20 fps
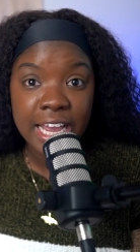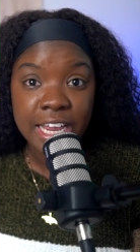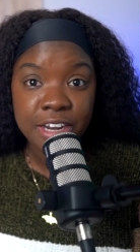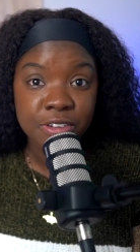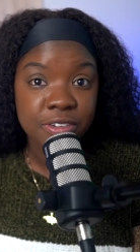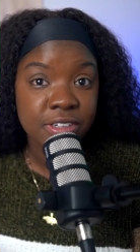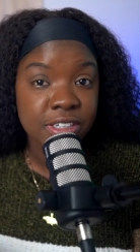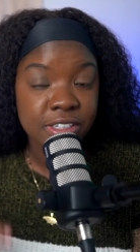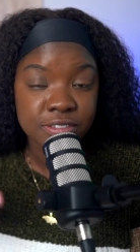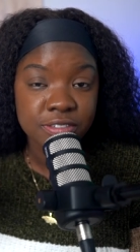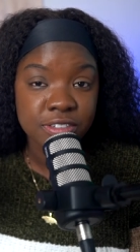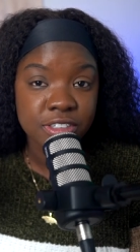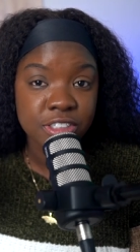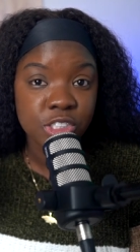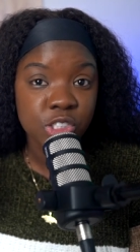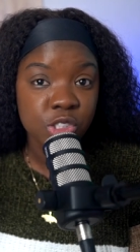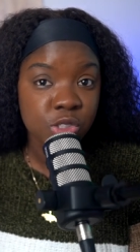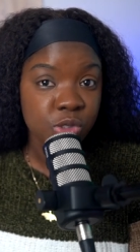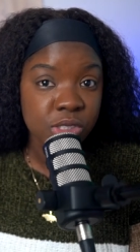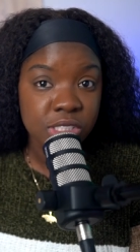I don't even
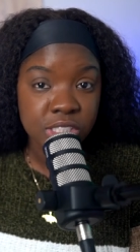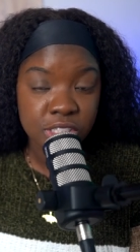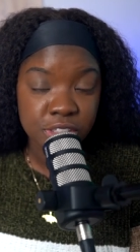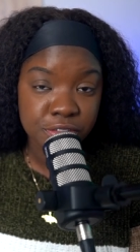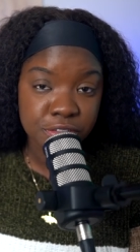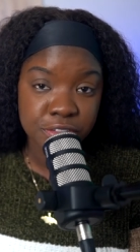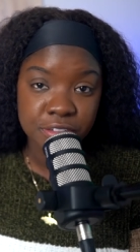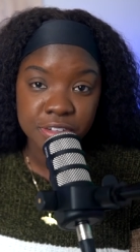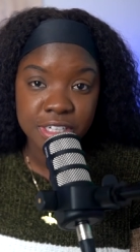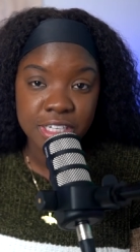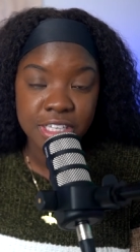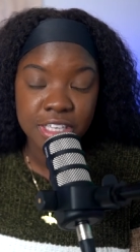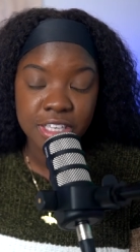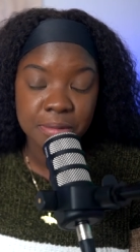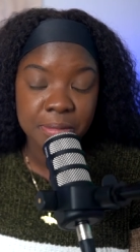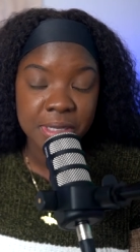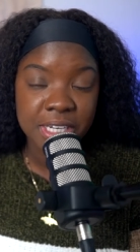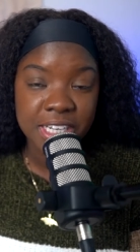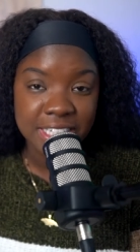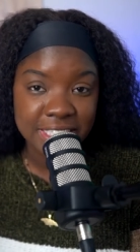shoot in 4K
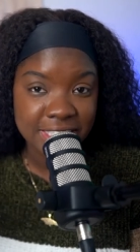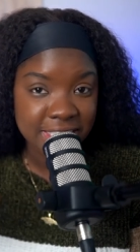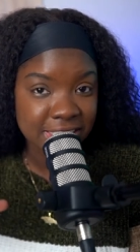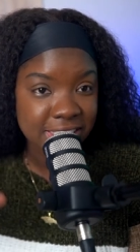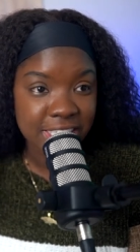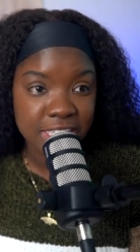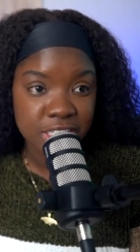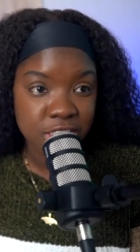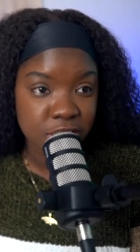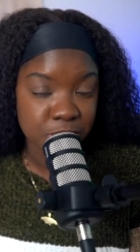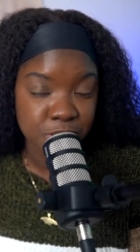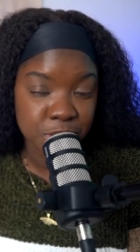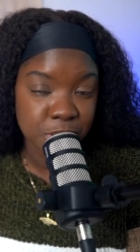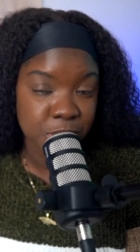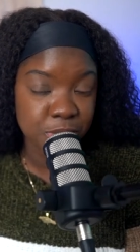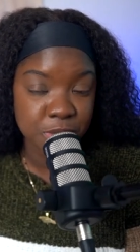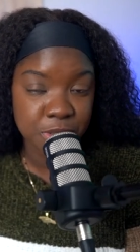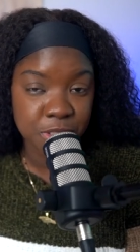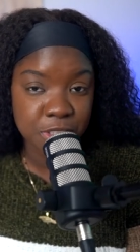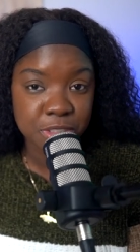because it takes up
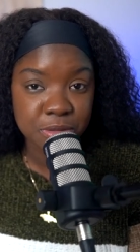so much